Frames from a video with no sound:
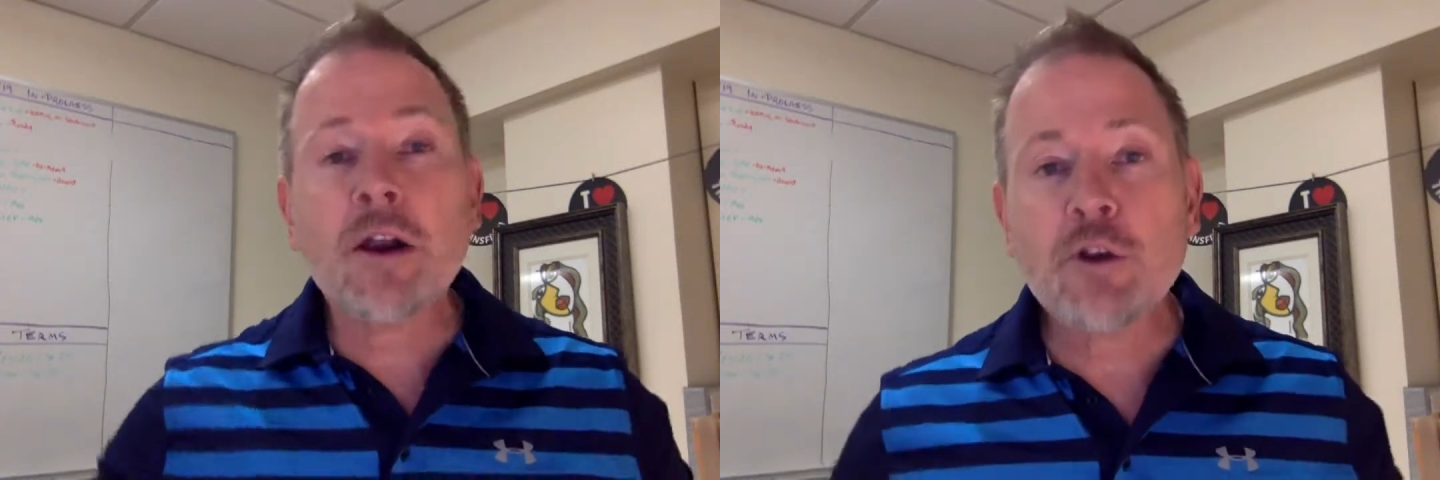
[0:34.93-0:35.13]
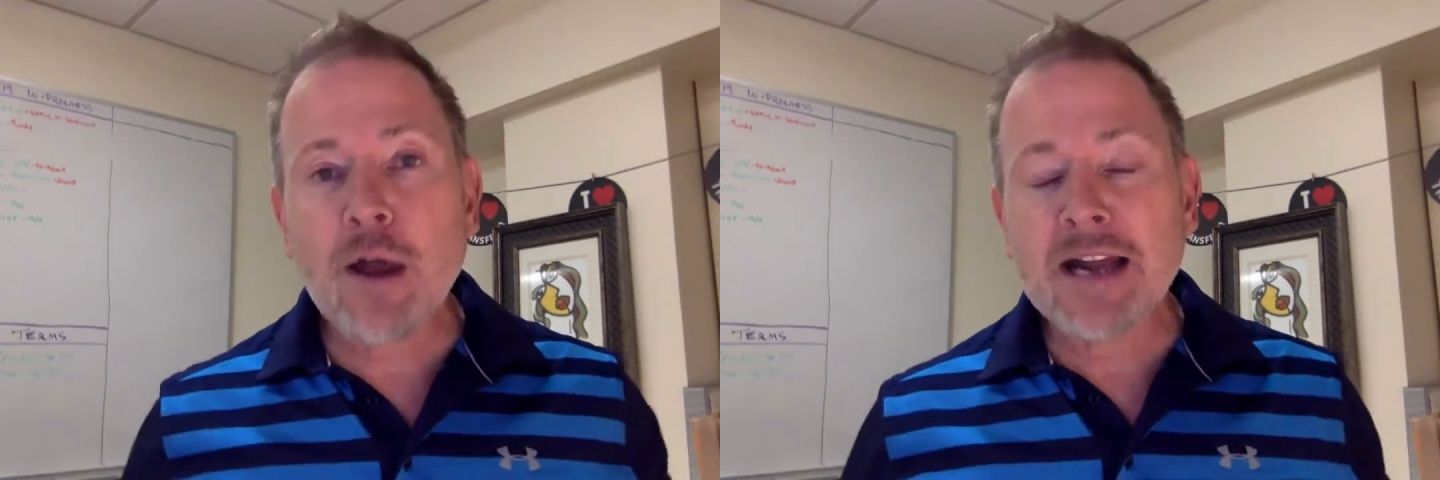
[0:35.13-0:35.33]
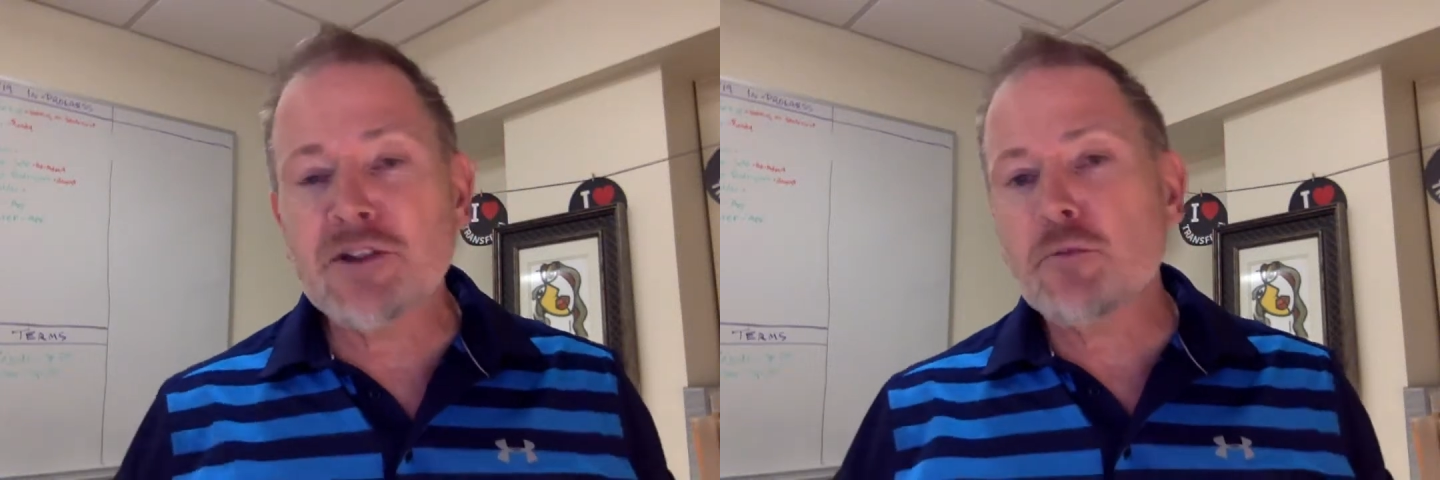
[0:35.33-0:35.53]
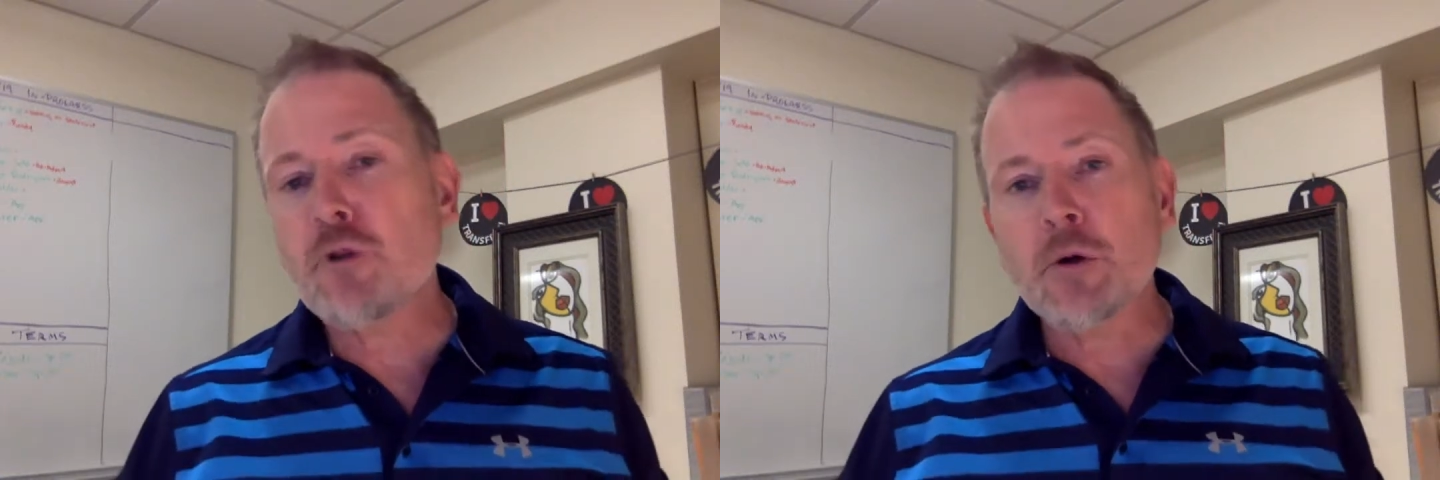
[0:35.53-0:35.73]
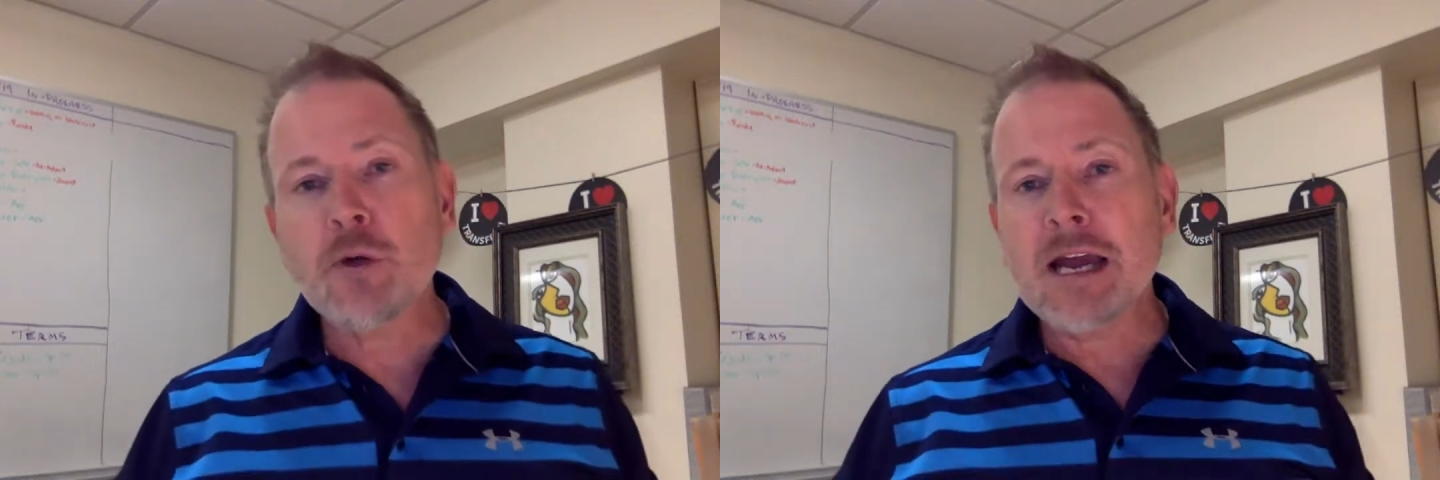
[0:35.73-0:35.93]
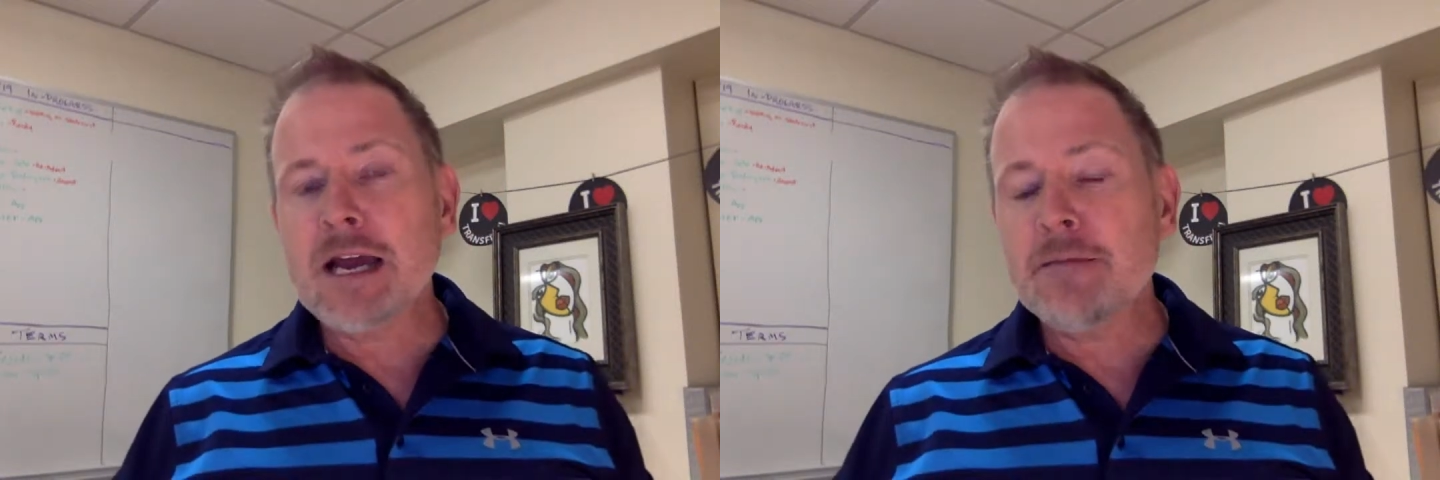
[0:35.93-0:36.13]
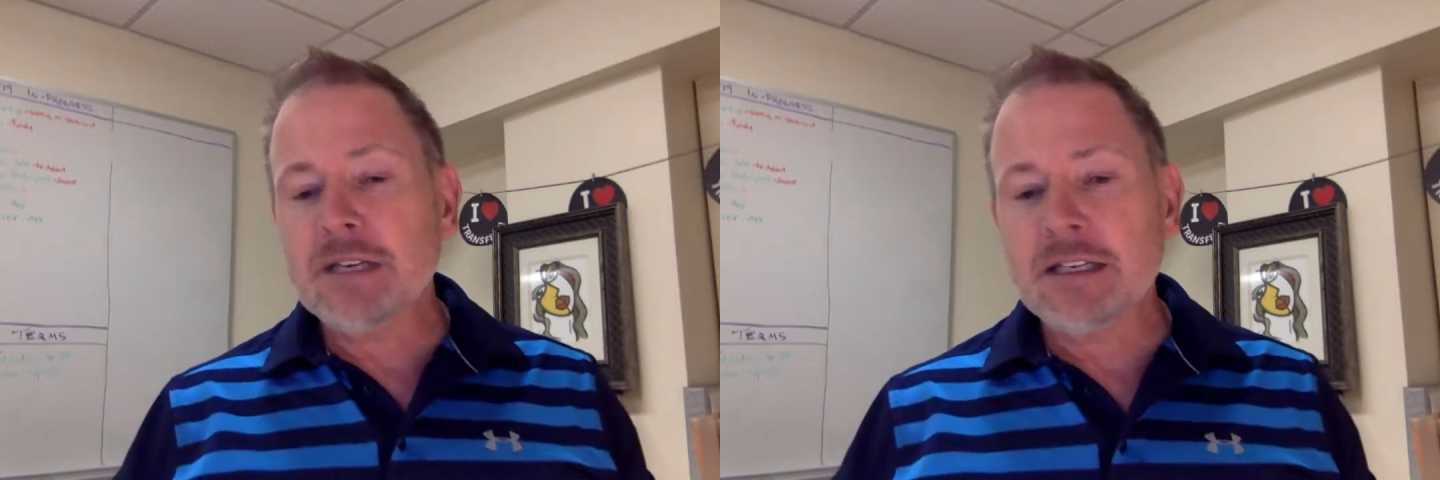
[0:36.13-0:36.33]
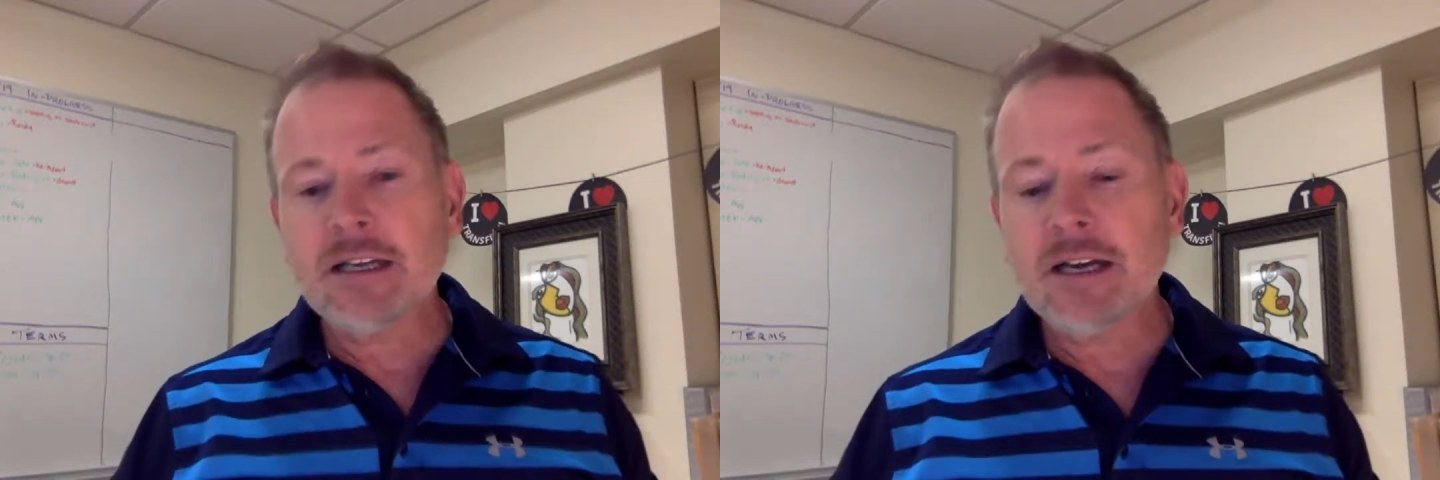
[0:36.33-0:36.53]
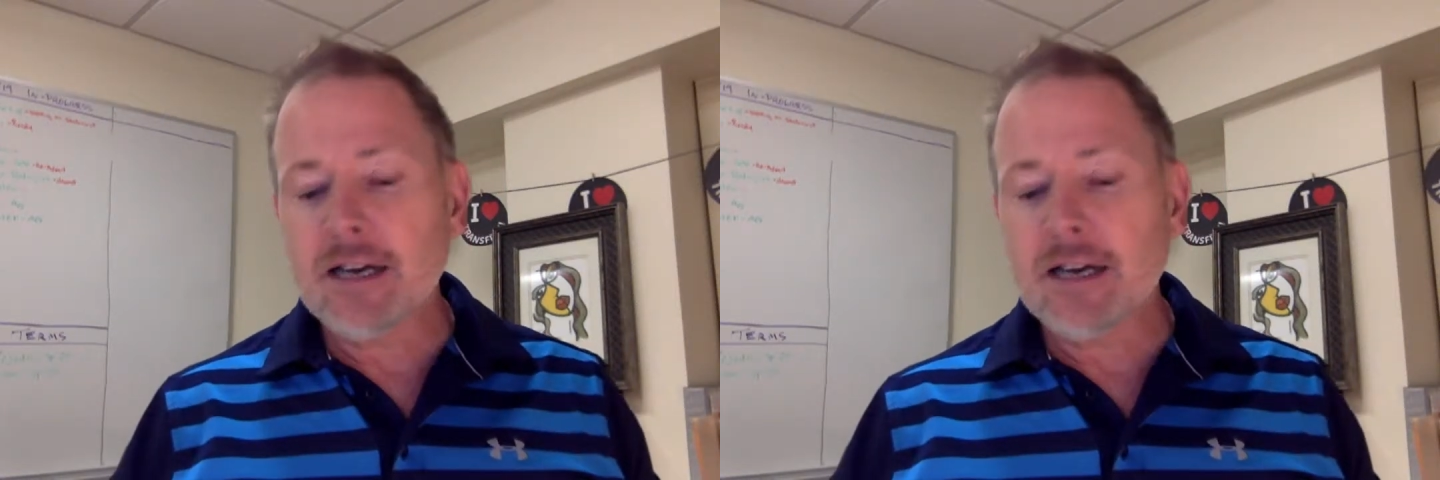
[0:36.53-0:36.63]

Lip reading: you're at in the program and